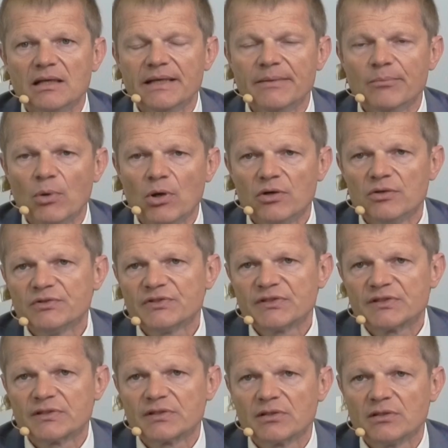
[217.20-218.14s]
in
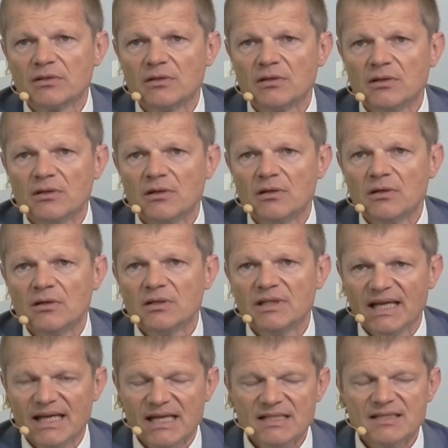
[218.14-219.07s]
most
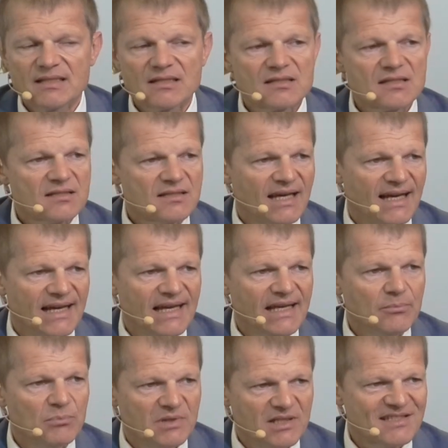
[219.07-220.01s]
cases,
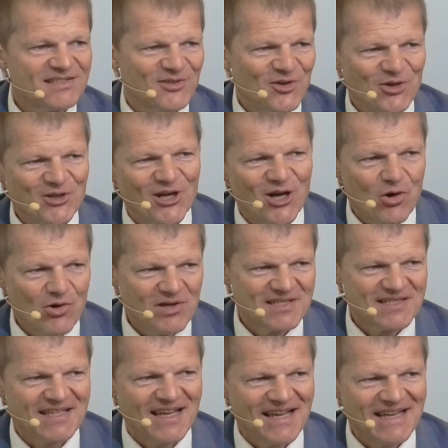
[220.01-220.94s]
time is on our
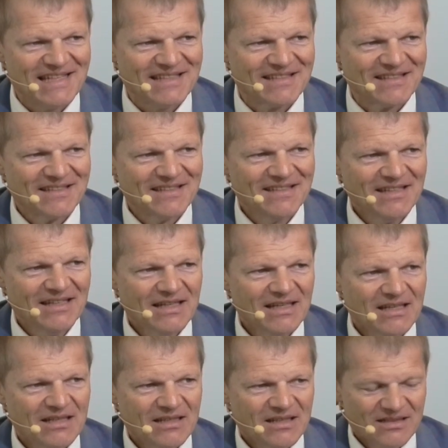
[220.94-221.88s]
side.
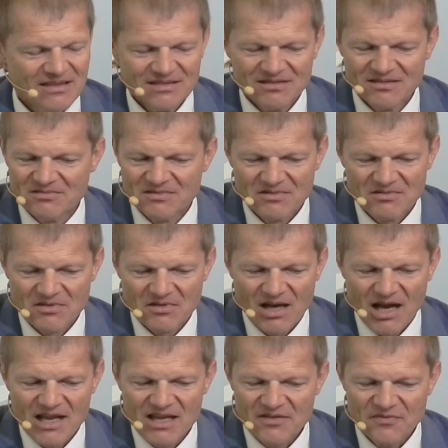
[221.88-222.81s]

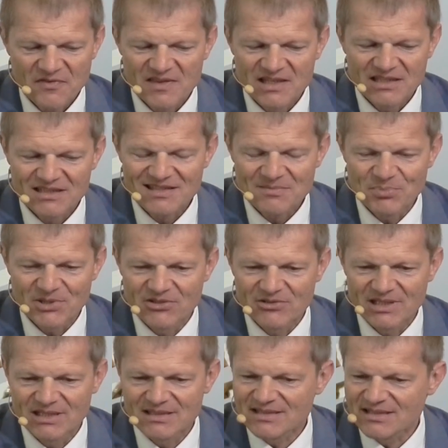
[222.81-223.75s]
I have the
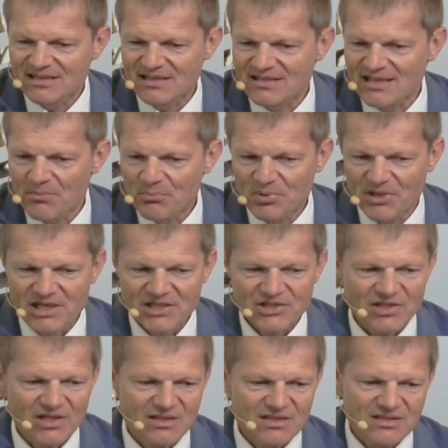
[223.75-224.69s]
experience in some
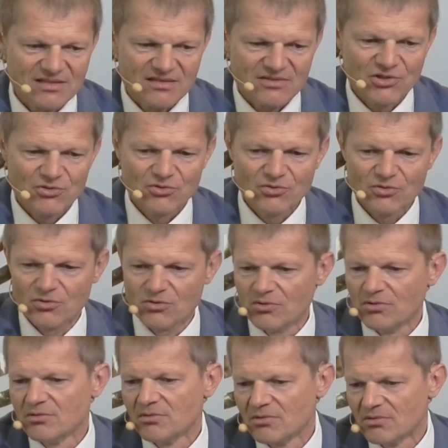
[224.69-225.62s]
patients, you
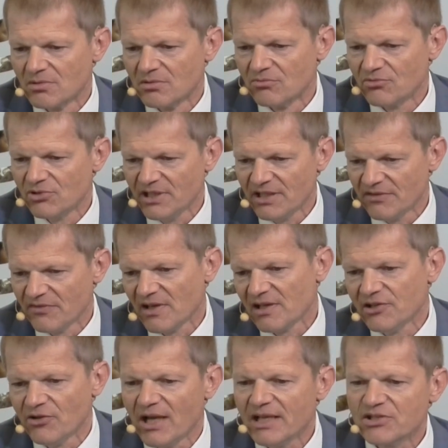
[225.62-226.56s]
do
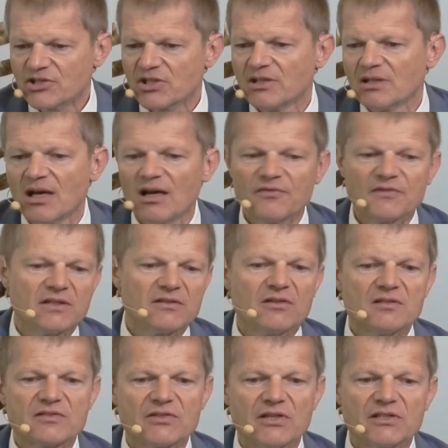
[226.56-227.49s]
re-evaluation after
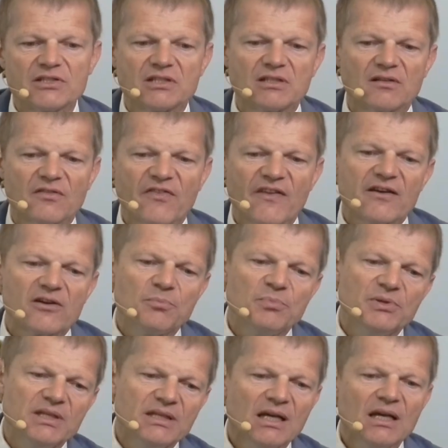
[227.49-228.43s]
non-surgical
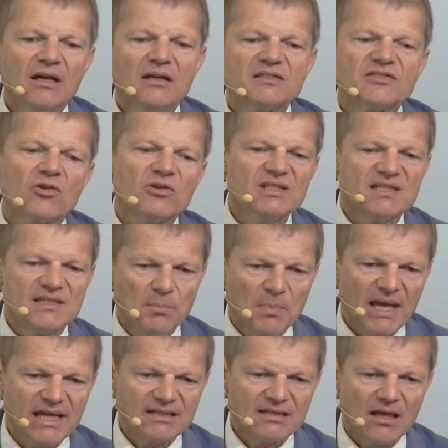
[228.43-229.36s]
therapy, so it's
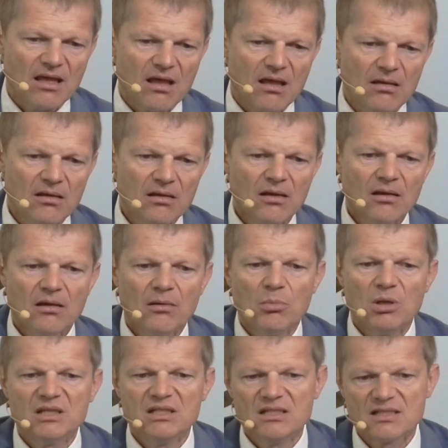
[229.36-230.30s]
better,
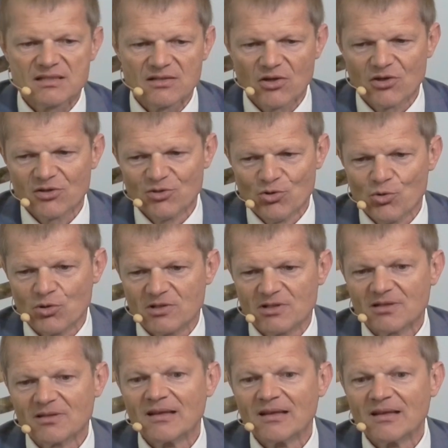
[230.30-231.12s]
but it's not good.